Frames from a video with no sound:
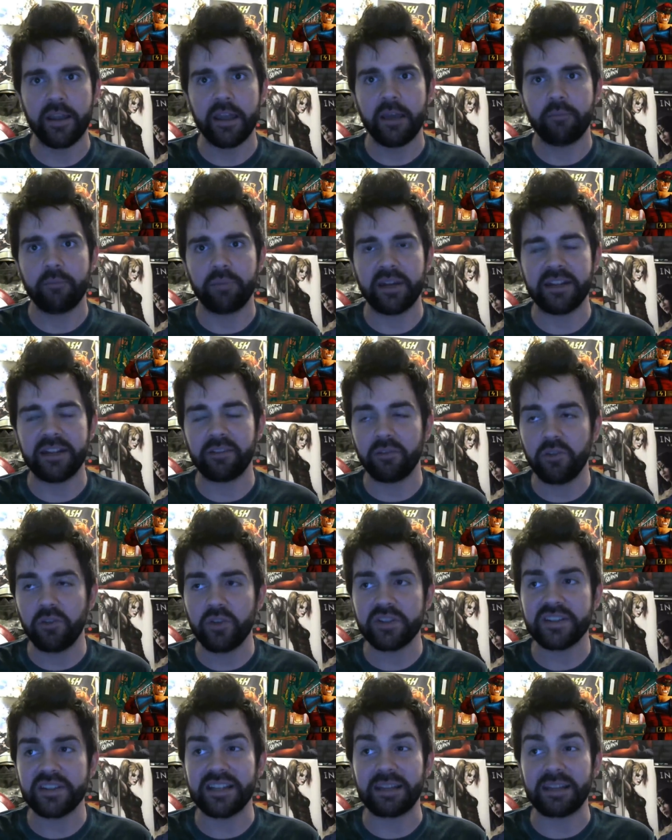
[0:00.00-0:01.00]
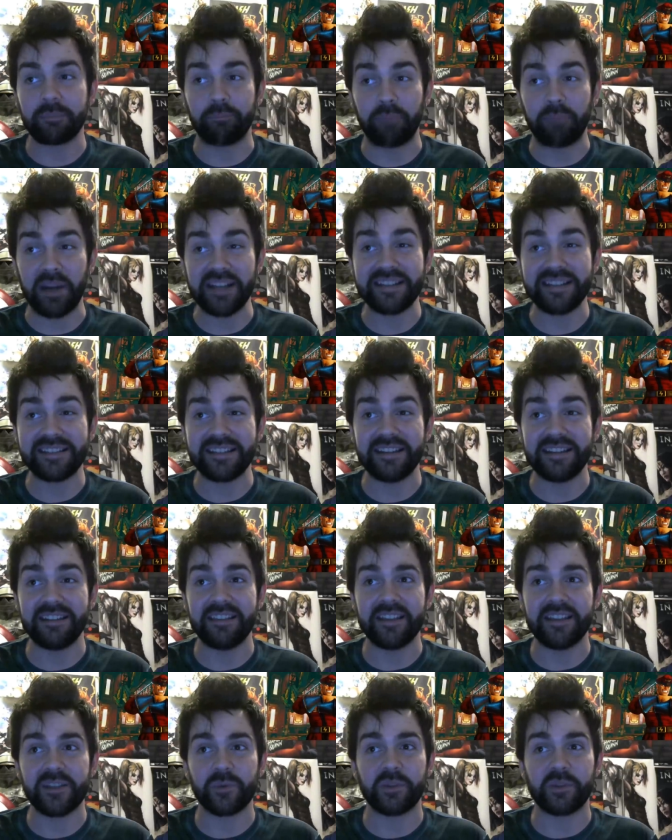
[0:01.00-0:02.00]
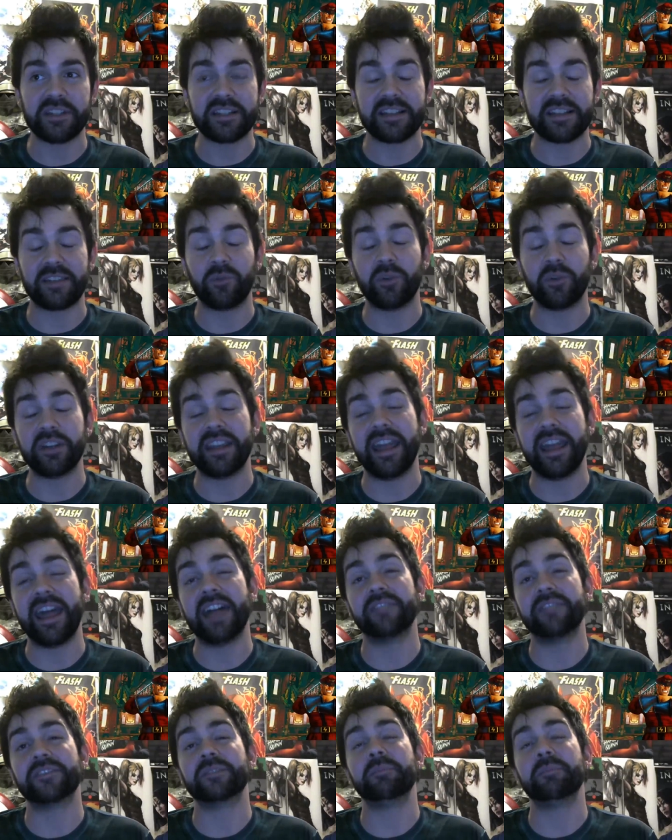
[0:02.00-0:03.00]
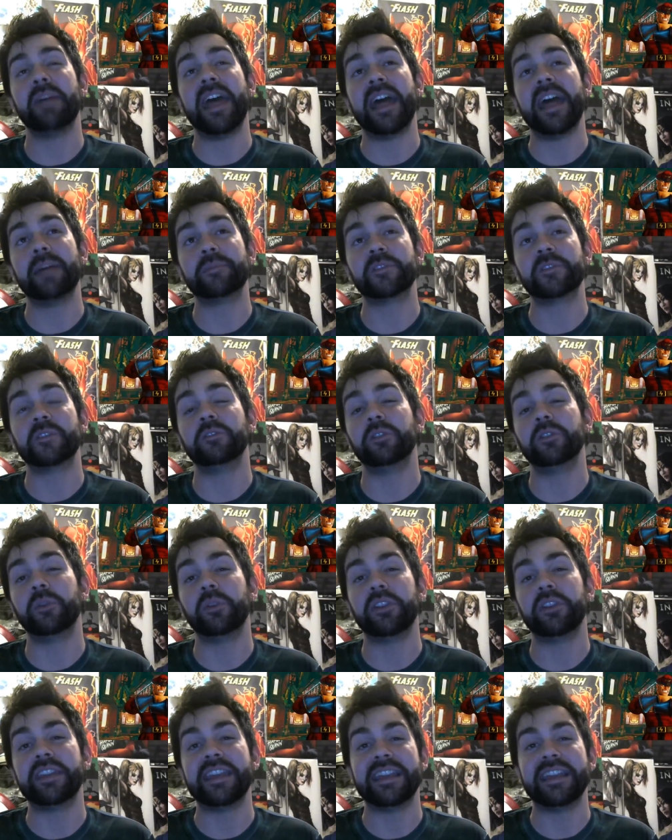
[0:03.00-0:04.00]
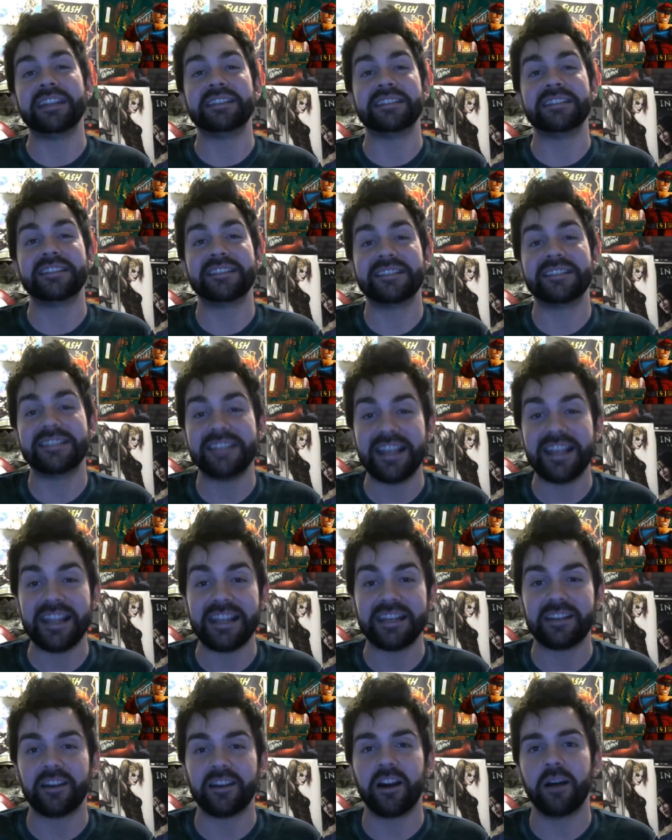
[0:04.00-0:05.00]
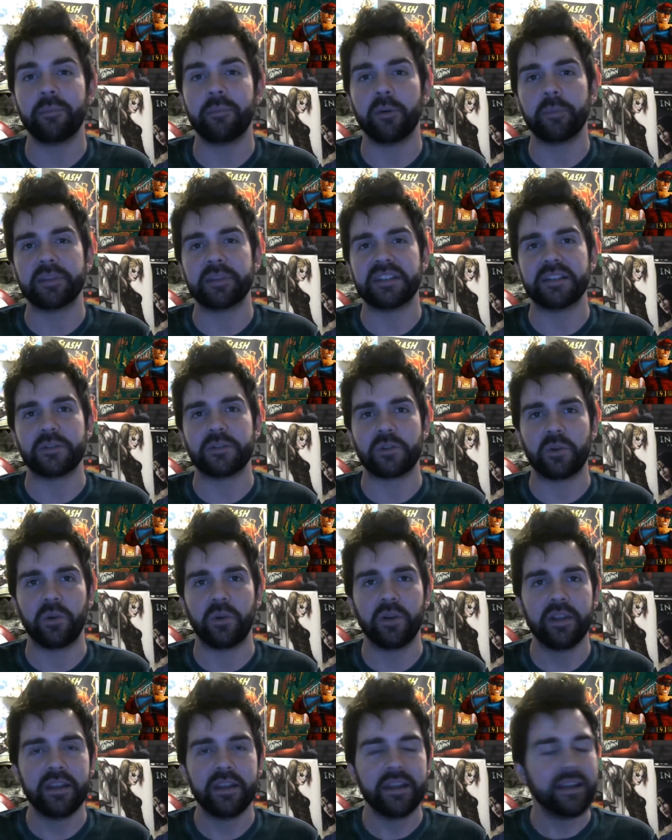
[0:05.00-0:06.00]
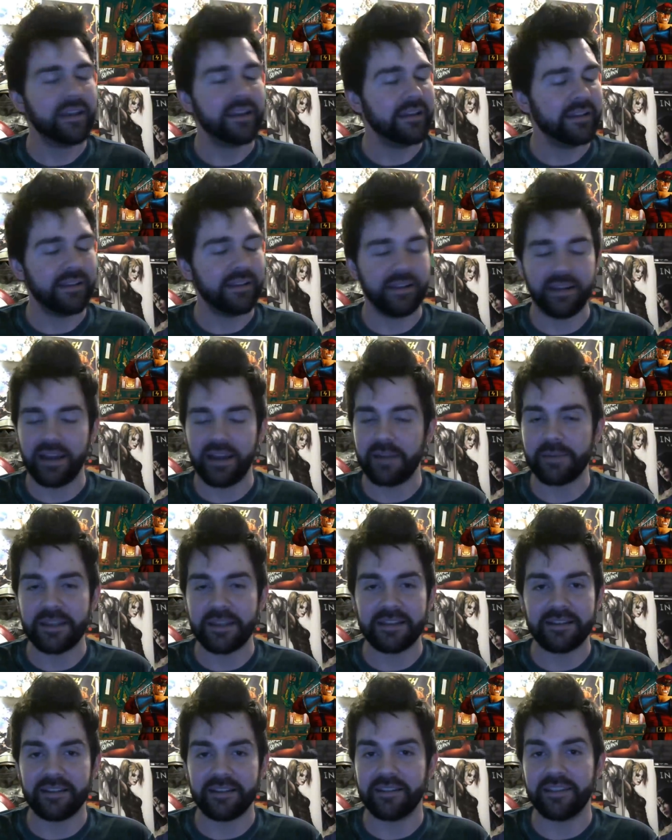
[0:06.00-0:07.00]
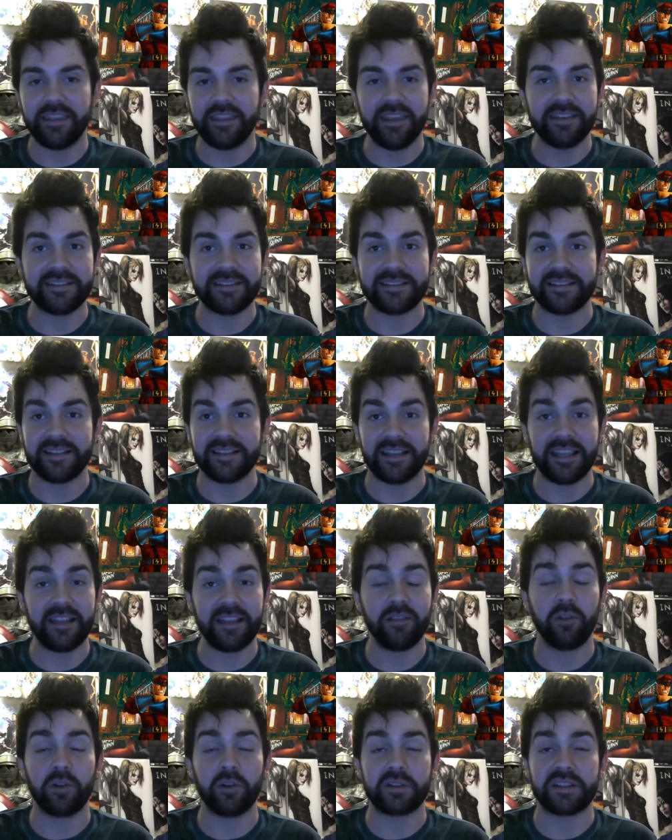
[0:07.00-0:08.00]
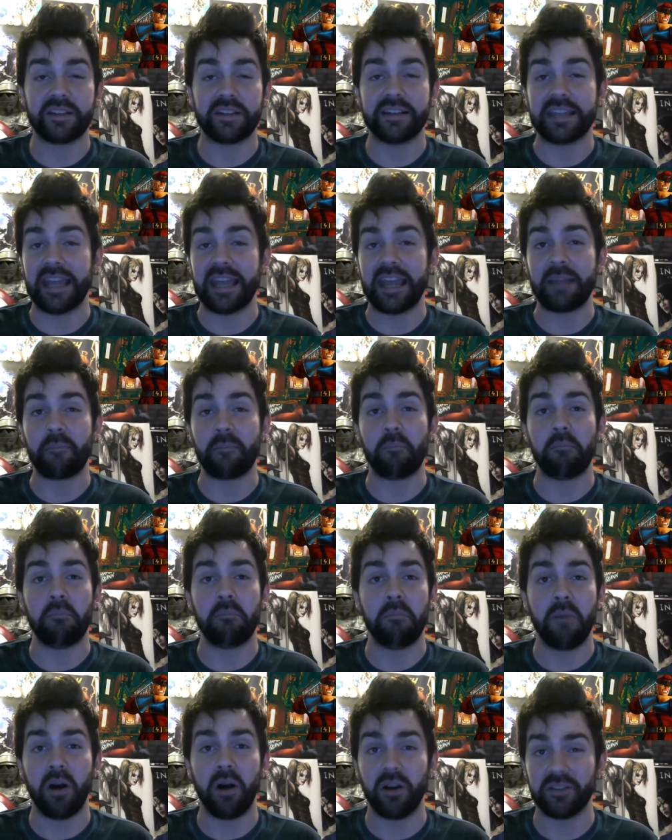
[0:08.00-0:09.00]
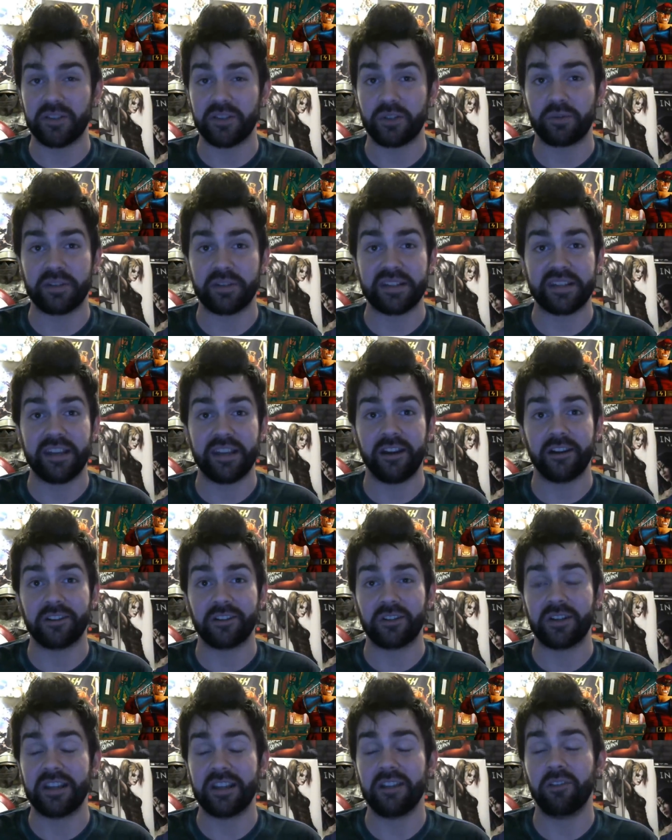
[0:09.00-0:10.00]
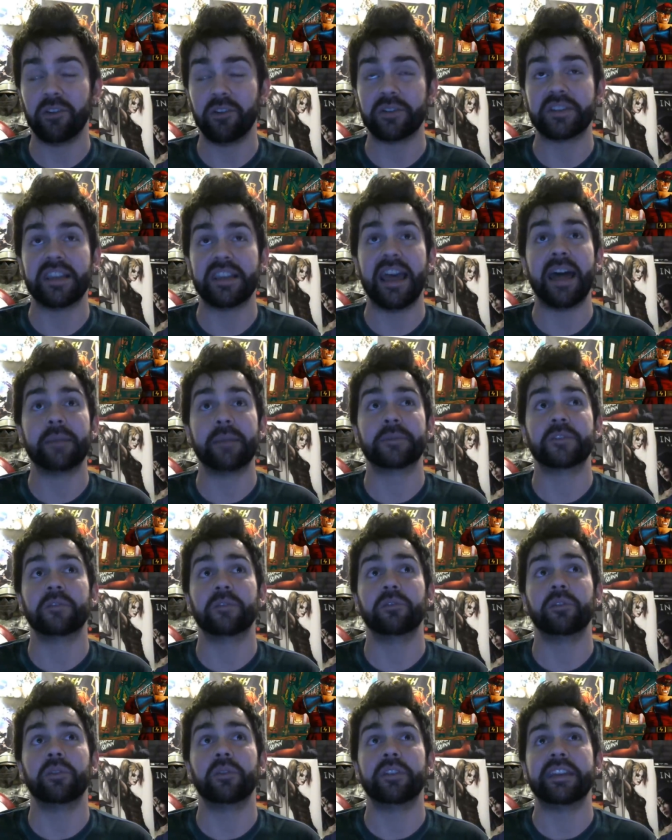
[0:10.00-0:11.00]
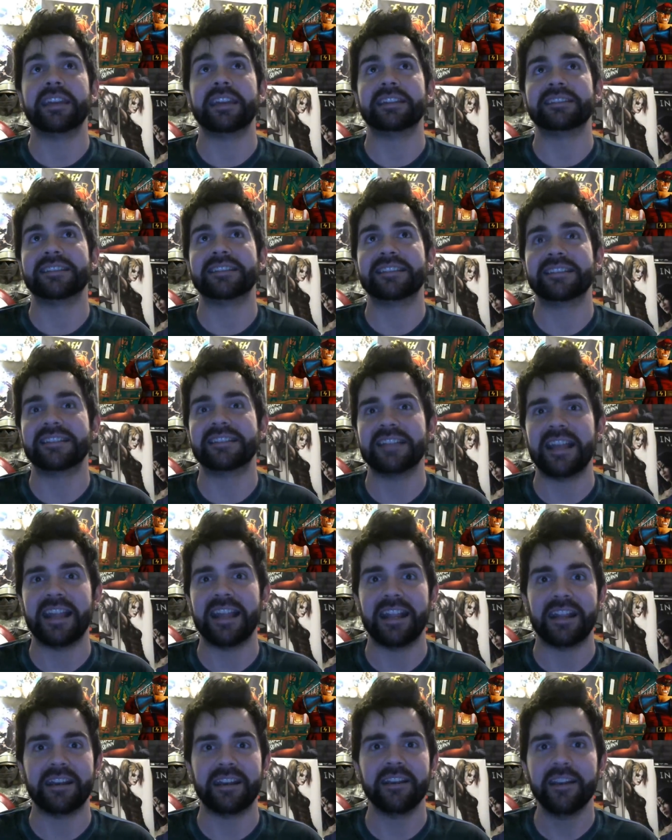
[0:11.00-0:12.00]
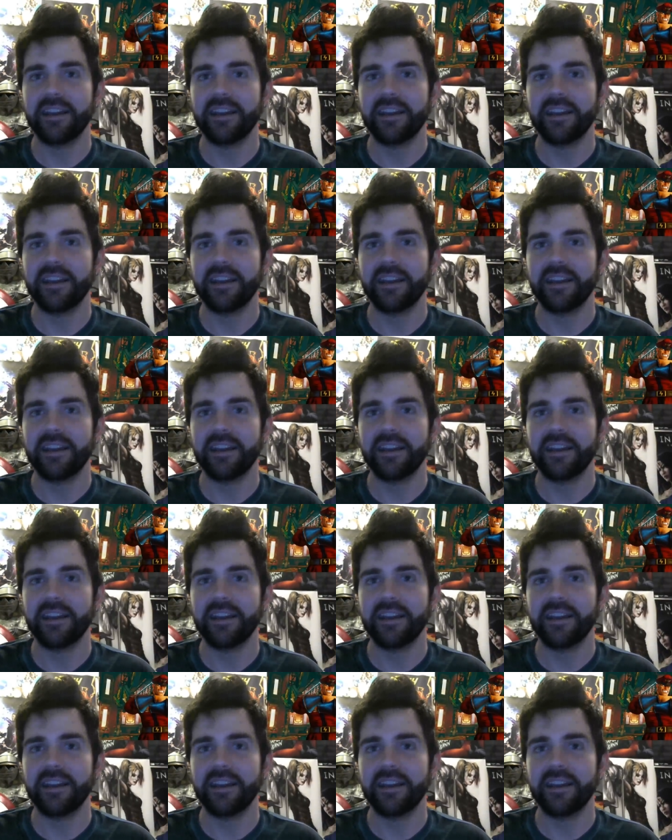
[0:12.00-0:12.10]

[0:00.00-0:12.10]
But it looks like Bison in this one is going to have some absolutely insane combo potential. I mean, this he looks like a monstrous character. He looks absolutely insane.